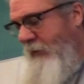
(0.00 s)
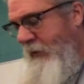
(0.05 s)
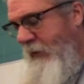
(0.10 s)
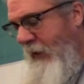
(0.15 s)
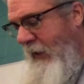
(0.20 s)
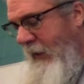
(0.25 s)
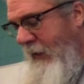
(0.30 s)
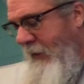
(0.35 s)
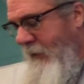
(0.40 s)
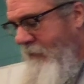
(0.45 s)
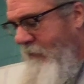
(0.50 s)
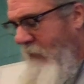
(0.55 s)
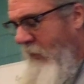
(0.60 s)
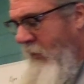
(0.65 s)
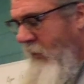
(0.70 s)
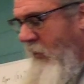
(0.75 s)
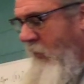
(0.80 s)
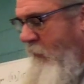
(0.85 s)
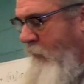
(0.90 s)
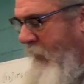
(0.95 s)
Okay?
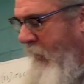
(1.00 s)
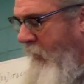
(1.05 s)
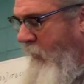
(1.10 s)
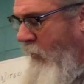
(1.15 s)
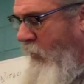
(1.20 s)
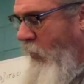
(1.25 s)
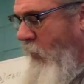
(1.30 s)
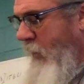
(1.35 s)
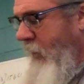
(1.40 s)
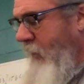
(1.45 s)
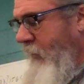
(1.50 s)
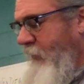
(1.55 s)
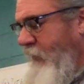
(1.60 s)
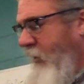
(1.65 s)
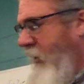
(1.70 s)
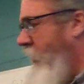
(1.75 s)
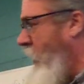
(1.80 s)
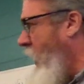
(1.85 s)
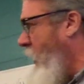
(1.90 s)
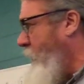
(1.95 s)
Peter Quince,
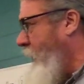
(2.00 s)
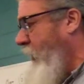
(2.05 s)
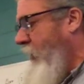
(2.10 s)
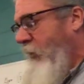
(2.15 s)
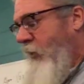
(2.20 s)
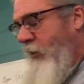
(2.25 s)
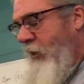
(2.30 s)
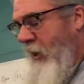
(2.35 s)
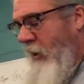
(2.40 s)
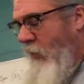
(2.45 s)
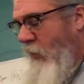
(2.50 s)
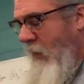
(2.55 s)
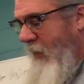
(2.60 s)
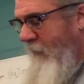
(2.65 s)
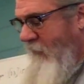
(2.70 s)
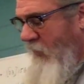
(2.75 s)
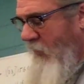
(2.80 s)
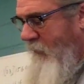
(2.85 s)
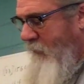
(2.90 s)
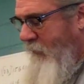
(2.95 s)
Carpenter, Nick
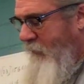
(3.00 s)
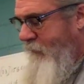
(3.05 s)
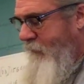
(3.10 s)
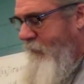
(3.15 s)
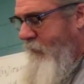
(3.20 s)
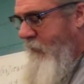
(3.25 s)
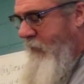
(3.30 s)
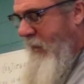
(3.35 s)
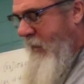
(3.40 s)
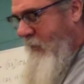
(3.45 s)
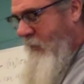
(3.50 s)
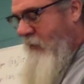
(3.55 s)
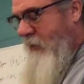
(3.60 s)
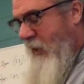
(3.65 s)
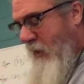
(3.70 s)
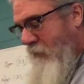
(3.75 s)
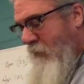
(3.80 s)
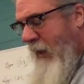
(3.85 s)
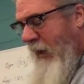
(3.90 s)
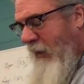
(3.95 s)
Weaver, Nick,
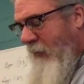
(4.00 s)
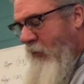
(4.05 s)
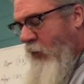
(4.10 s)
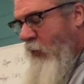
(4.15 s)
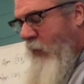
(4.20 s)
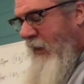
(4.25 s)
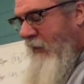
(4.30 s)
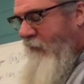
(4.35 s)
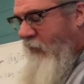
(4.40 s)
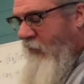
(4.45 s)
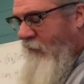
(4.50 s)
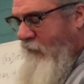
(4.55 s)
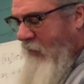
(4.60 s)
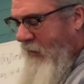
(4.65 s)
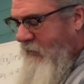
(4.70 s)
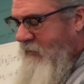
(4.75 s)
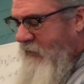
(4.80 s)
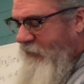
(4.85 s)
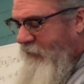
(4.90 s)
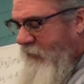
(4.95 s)
Nick Bottom of Weaver,
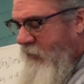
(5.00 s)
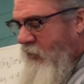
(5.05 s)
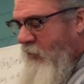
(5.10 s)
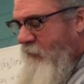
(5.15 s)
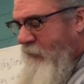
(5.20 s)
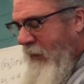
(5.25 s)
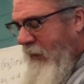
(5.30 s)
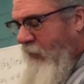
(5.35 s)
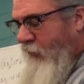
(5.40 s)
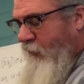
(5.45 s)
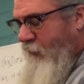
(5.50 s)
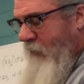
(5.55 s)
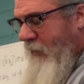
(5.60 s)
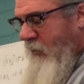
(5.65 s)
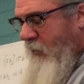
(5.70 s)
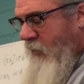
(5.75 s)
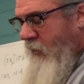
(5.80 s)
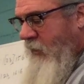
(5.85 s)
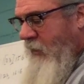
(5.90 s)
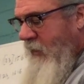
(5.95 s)
Francis Flute, Bellows
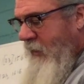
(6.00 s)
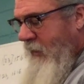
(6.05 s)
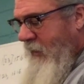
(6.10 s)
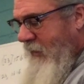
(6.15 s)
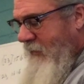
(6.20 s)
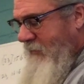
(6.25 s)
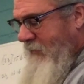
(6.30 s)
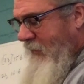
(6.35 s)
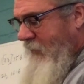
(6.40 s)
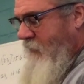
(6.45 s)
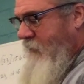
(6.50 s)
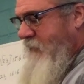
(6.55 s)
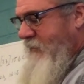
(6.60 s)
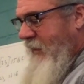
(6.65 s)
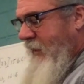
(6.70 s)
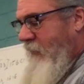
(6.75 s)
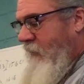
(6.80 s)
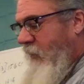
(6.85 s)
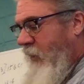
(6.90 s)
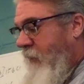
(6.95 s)
Mender, etc.,
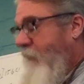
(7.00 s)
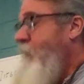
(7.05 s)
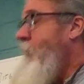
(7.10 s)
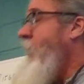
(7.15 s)
etc.